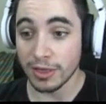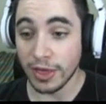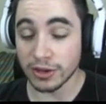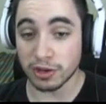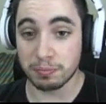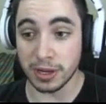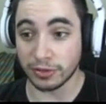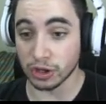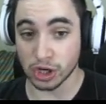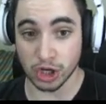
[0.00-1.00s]
They just
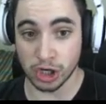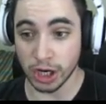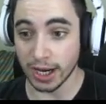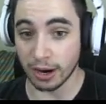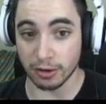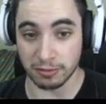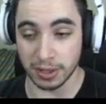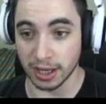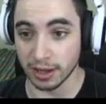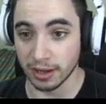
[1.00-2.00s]
beat the shit out of
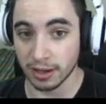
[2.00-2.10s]
me.